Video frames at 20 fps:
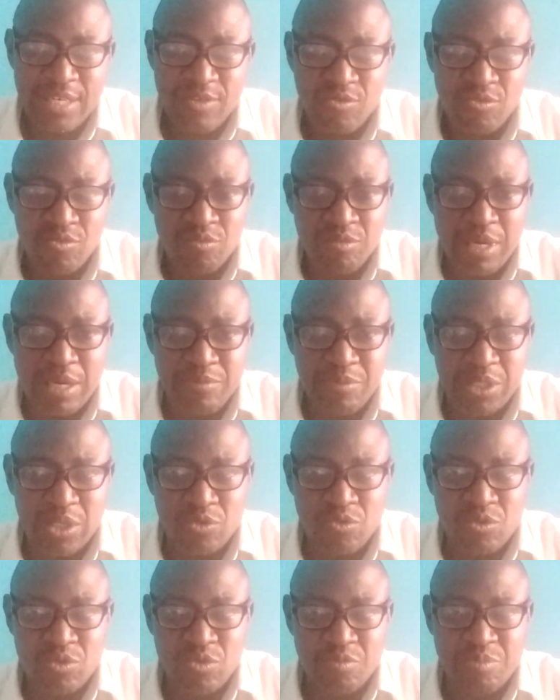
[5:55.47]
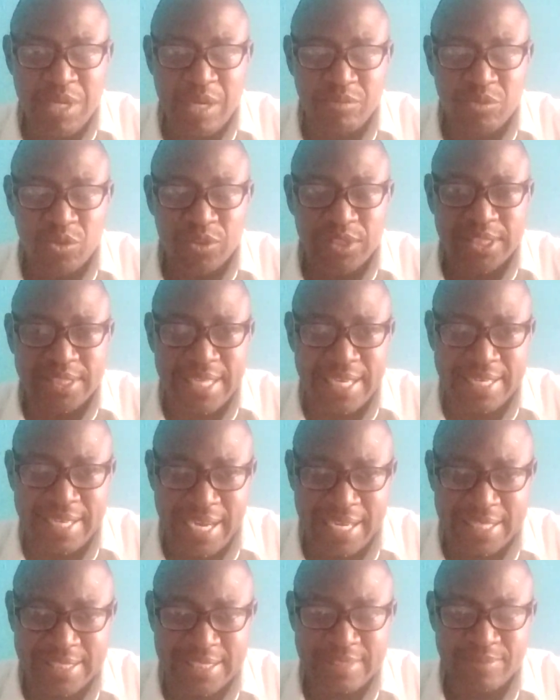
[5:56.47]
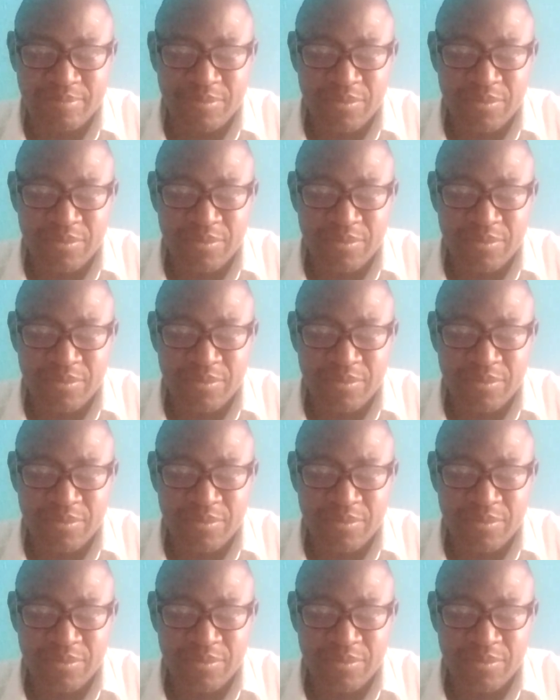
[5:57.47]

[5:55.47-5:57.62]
we won't be able to say that